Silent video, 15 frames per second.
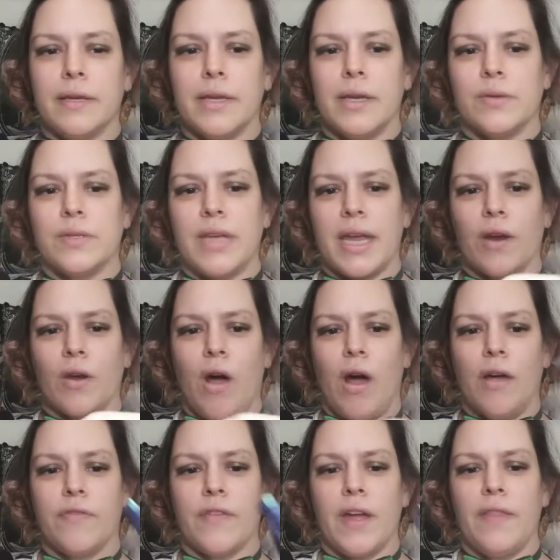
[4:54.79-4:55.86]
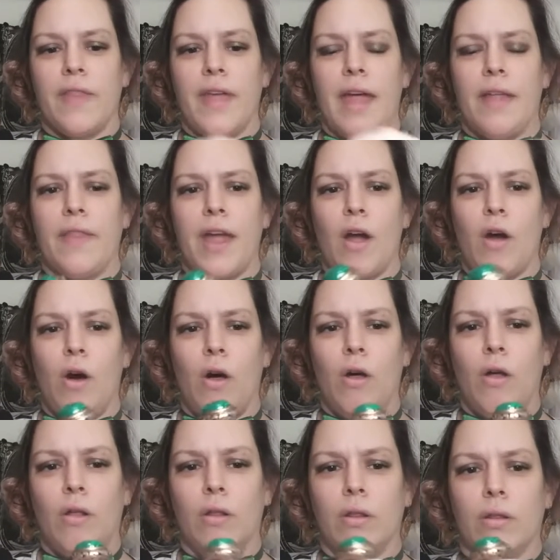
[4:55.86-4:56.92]
you know, take it off, and then they
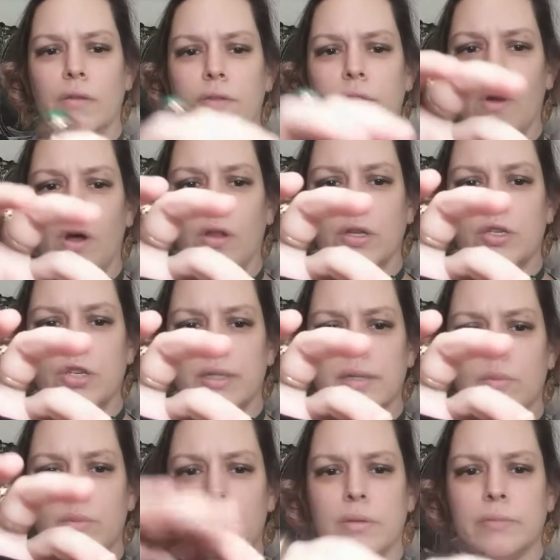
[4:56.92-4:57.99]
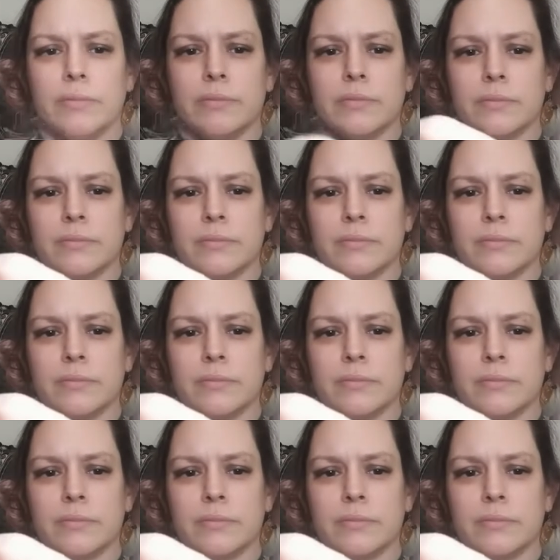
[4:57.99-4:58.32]
all they're all adjustable.